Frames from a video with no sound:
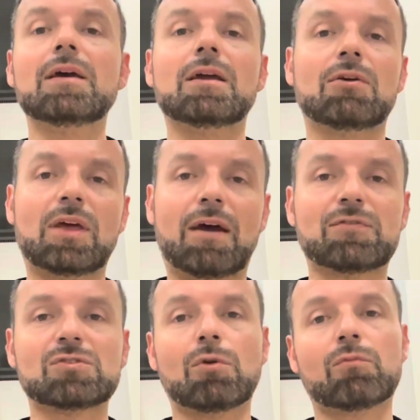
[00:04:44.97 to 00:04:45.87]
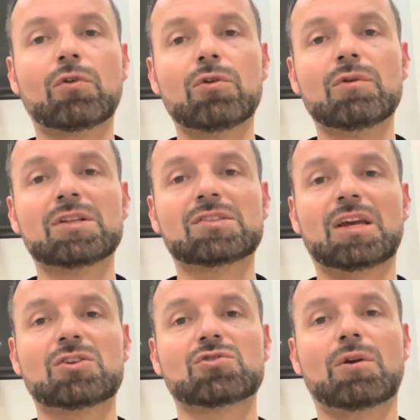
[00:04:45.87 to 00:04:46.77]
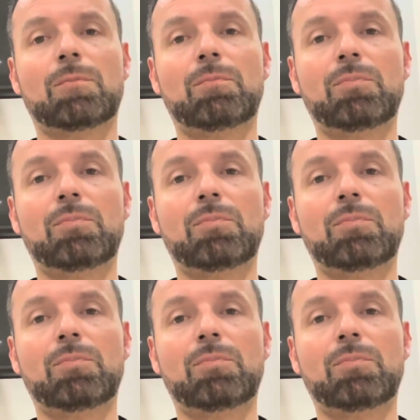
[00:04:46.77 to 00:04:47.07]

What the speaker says: They have to uproot, etc.